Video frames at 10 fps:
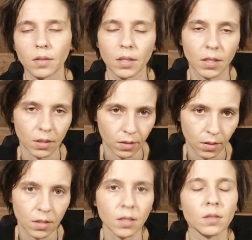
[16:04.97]
Can
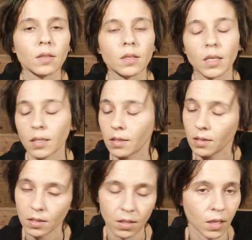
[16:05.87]
this
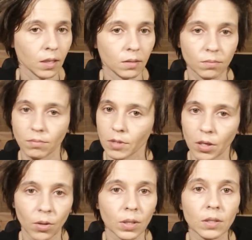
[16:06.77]
get
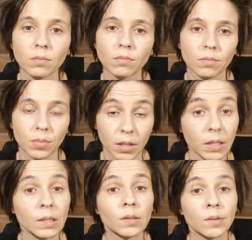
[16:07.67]
going,
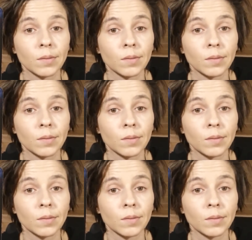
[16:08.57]
please?